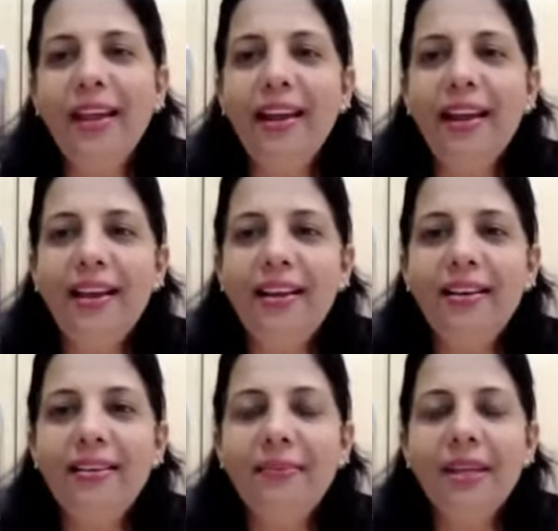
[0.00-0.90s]

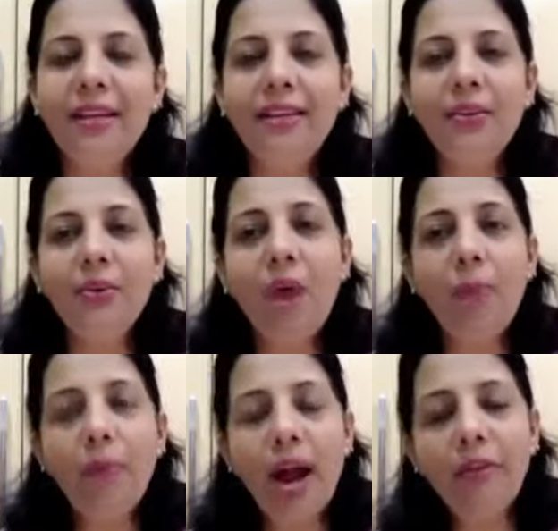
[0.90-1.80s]

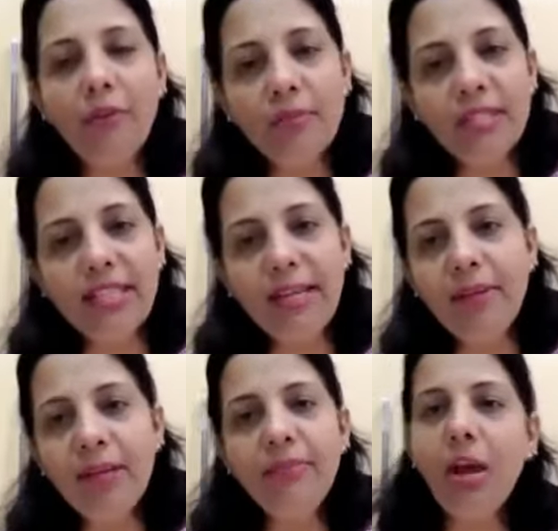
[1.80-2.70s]
Apart from
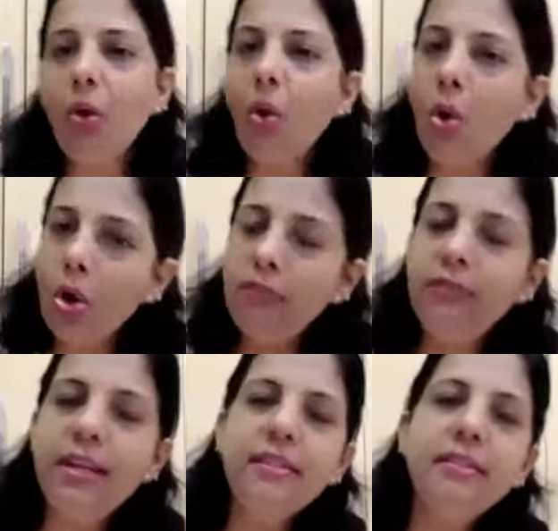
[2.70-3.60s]
sleeping, we are
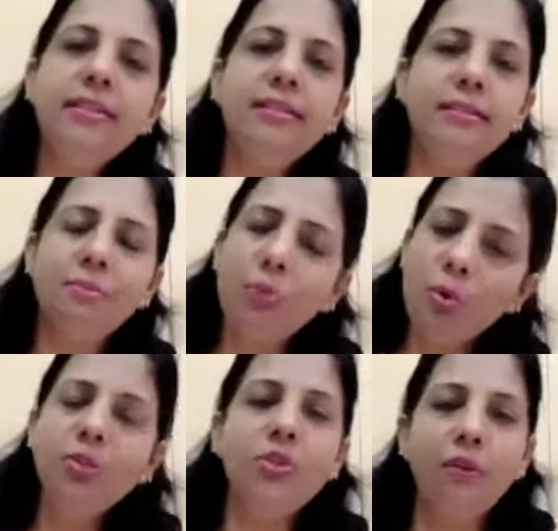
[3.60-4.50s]
always,
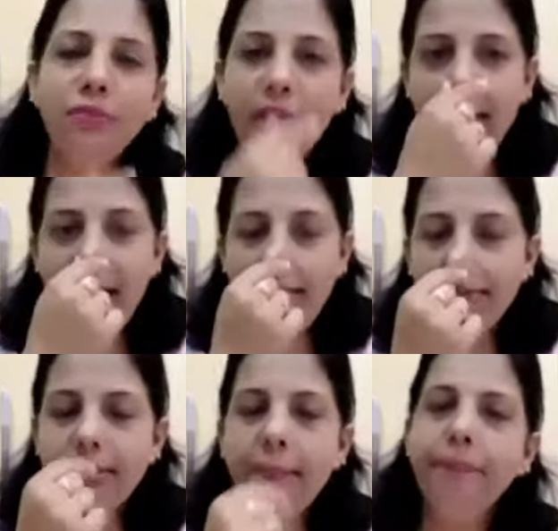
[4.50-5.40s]
most of the
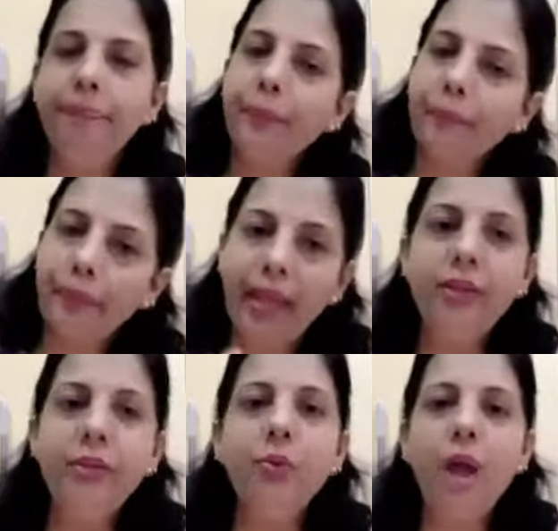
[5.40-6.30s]
times,
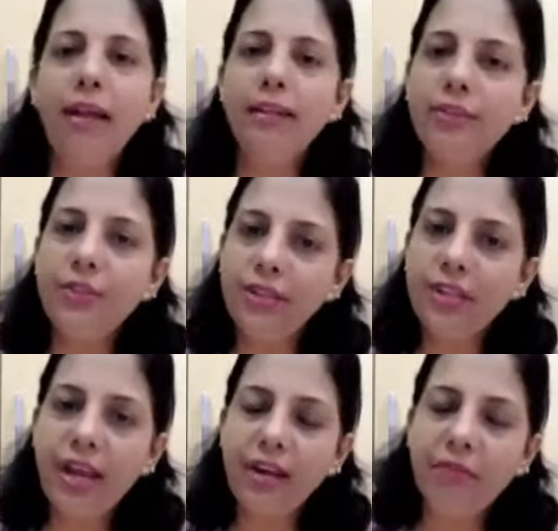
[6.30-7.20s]
into either children
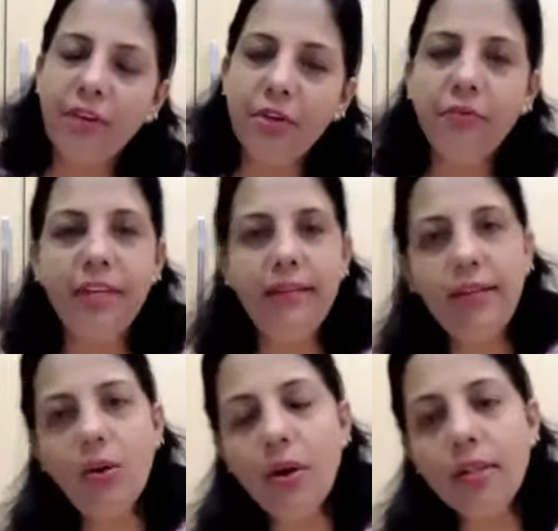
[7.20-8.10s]
are in front of
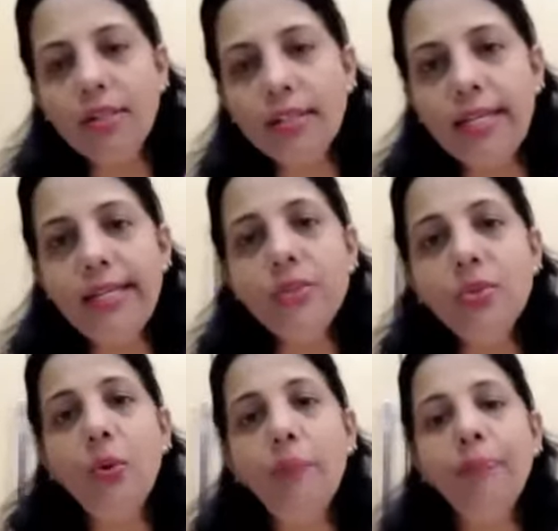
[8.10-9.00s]
TV or in screen.
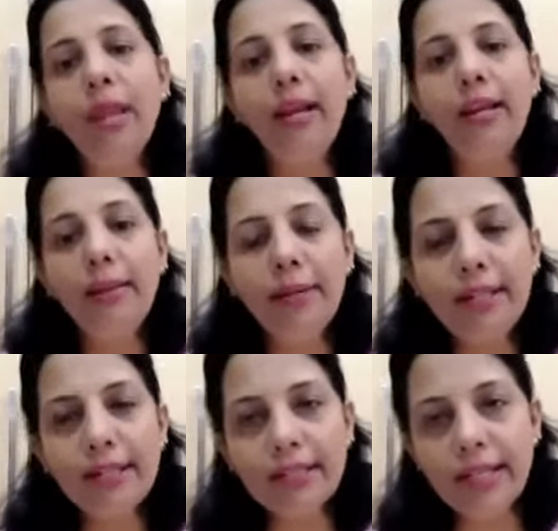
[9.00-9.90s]
So limit
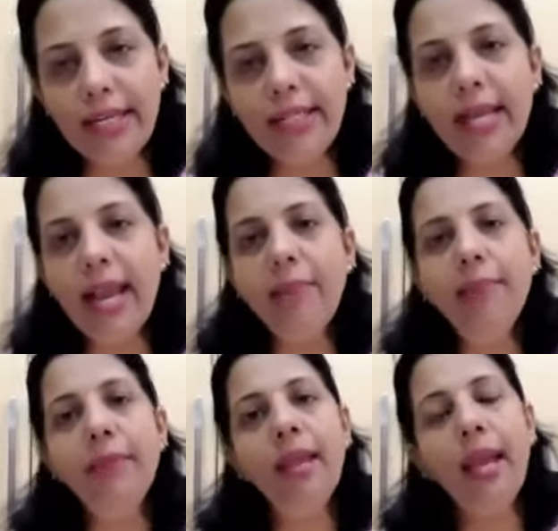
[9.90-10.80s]
the screen
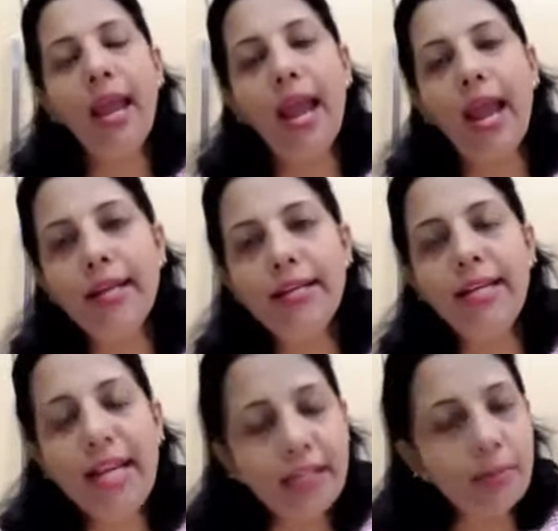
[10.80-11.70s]
time and
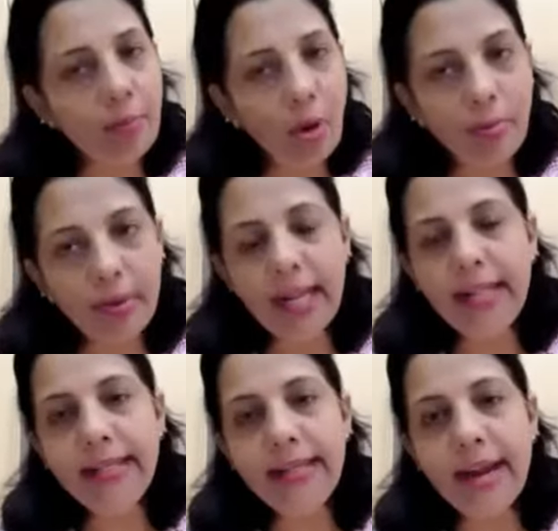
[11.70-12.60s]
eat a proper
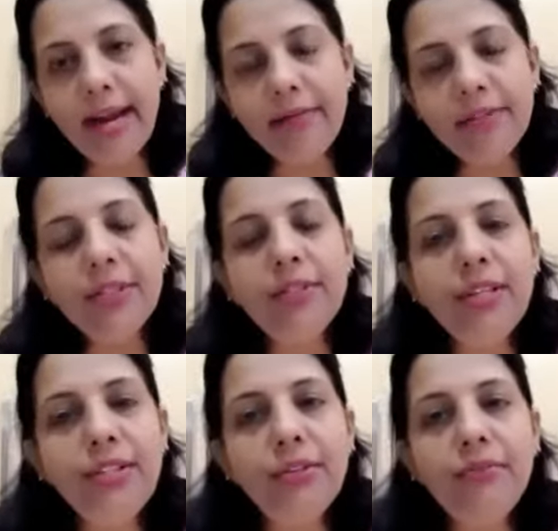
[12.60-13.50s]
healthy diet which is
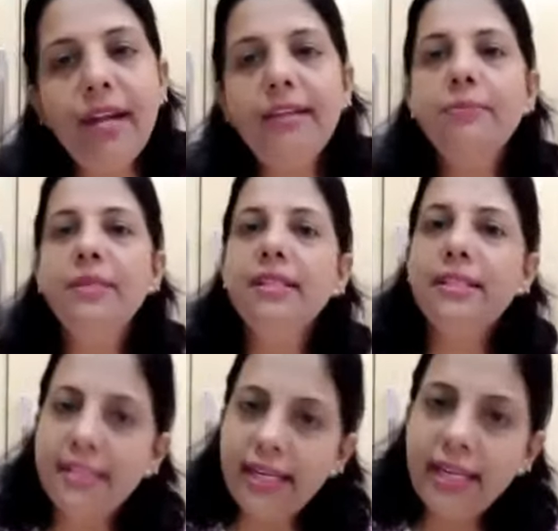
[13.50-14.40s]
rich in vitamin
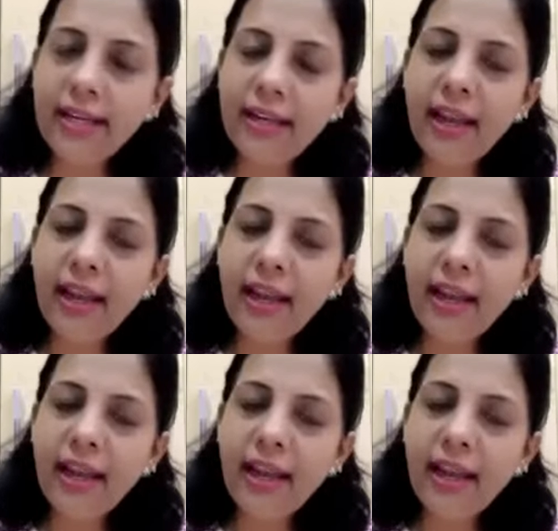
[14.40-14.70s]
C